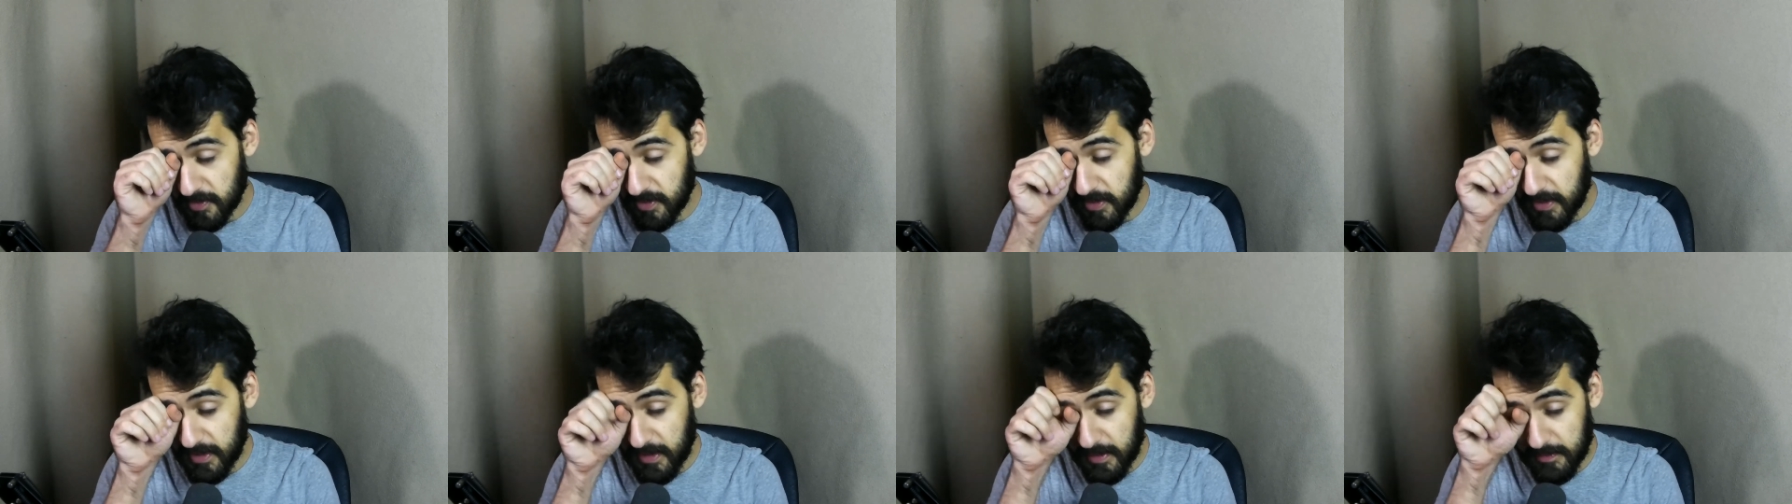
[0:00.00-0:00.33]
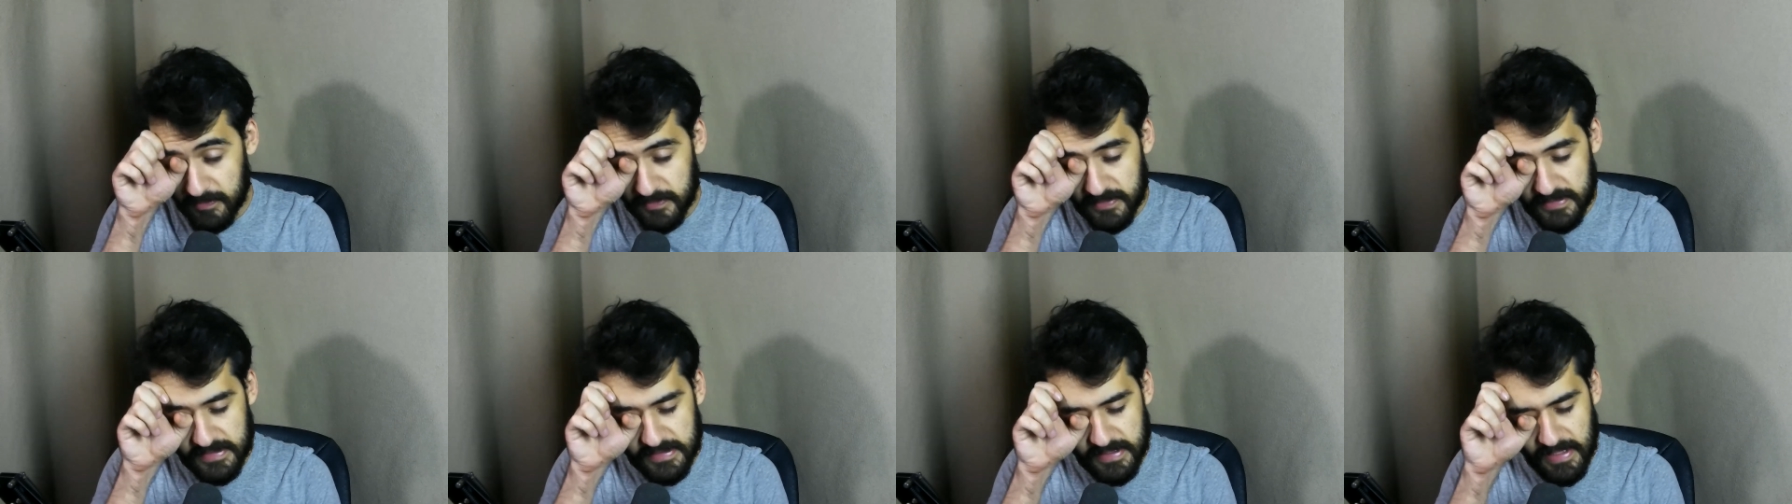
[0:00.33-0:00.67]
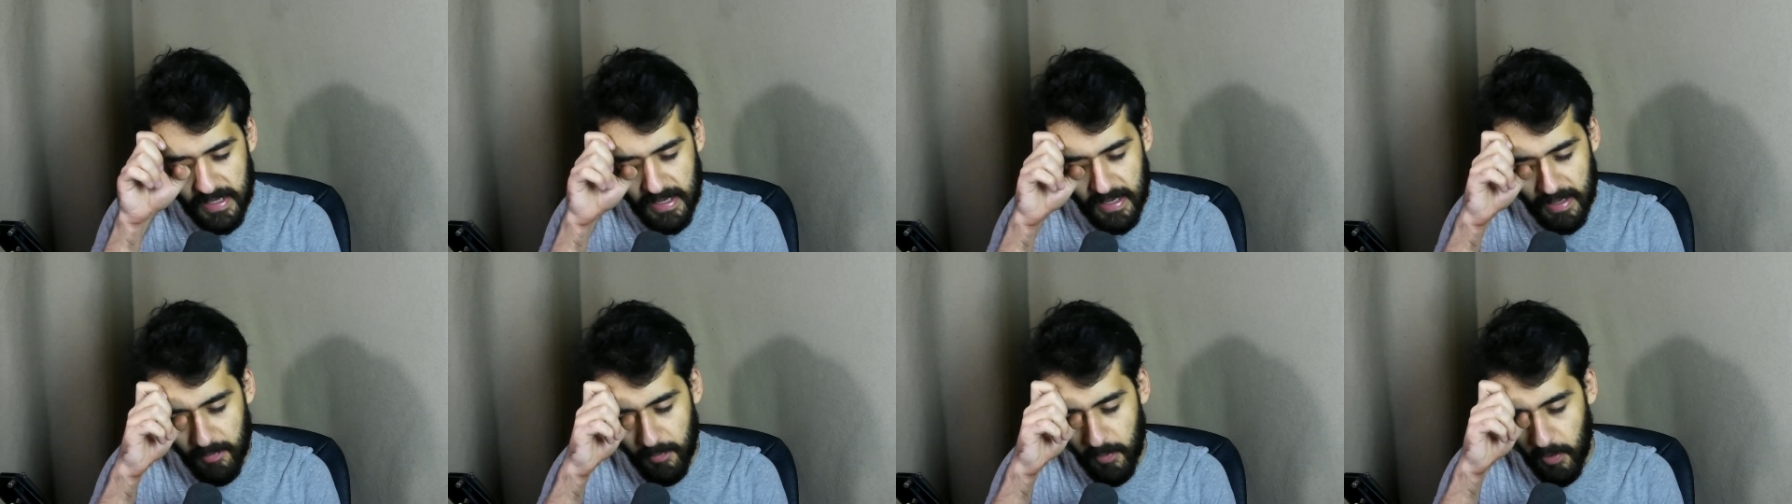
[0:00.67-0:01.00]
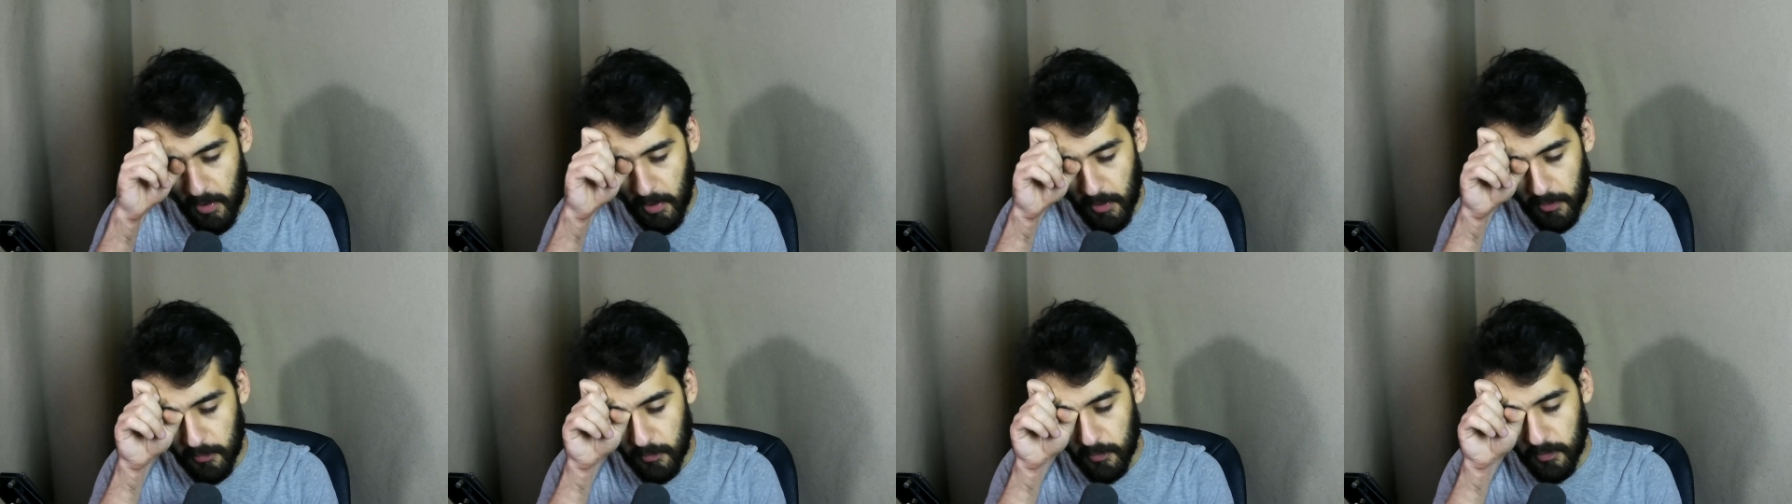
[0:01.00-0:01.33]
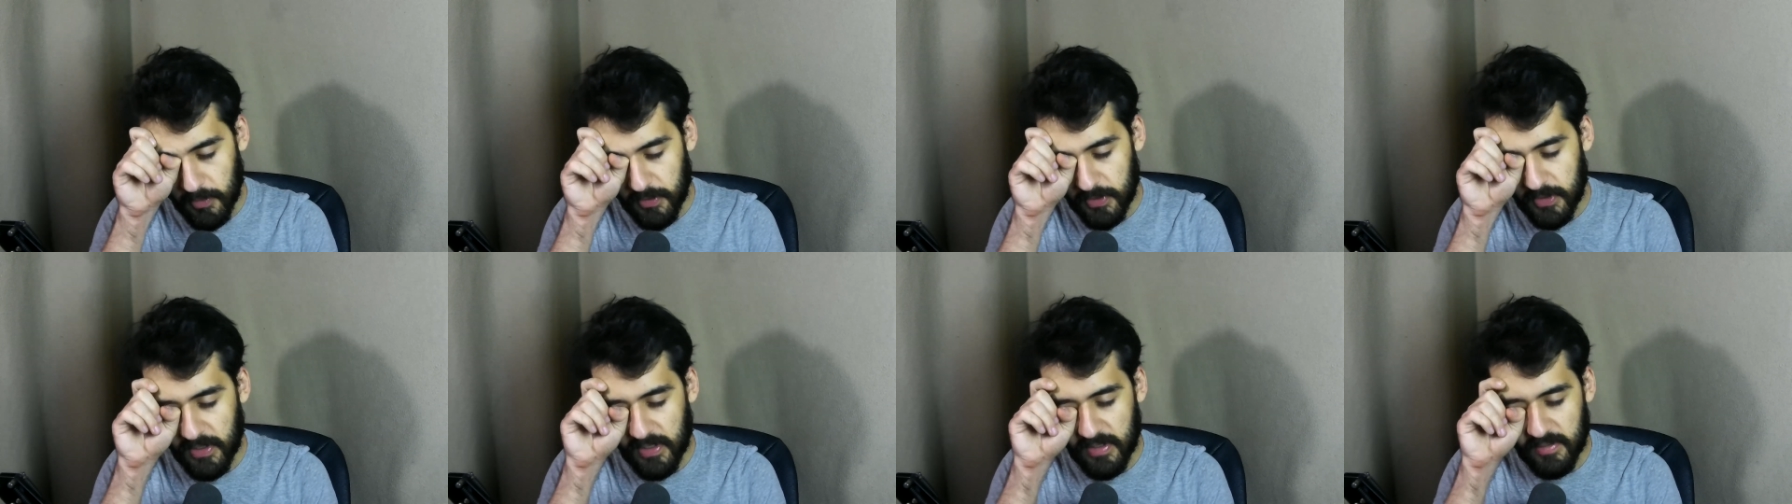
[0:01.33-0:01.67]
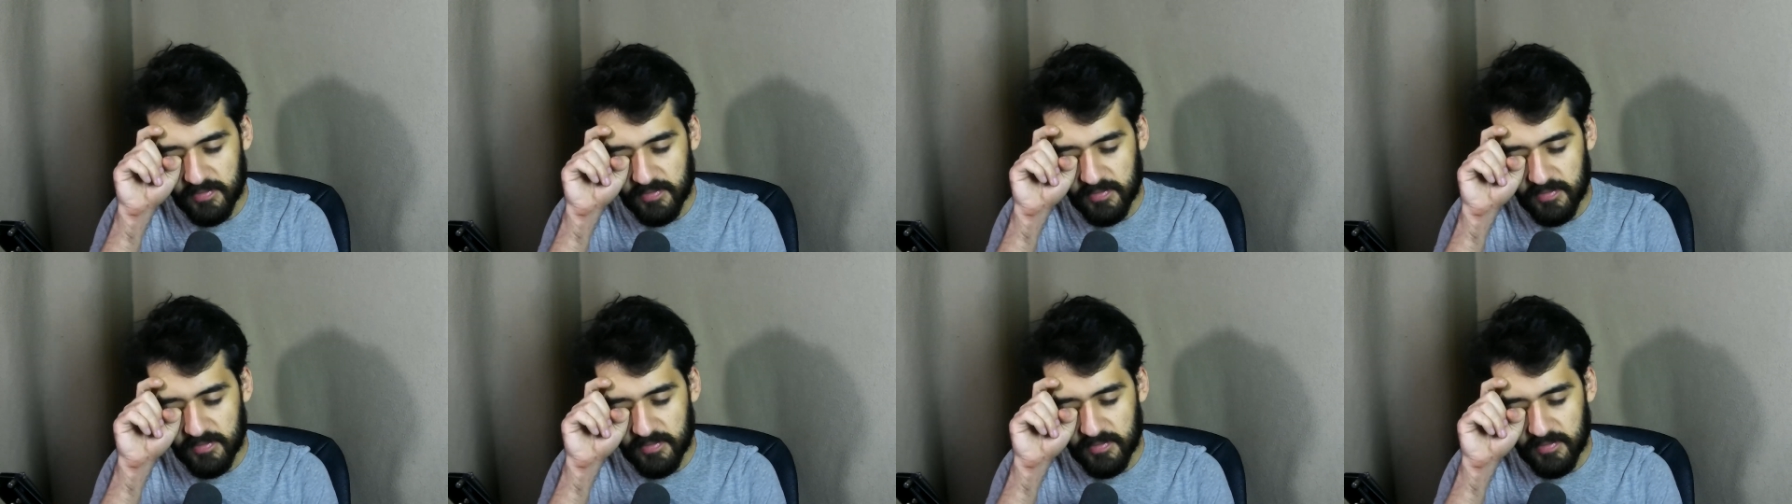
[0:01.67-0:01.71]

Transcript: Like I'm damn hardworking.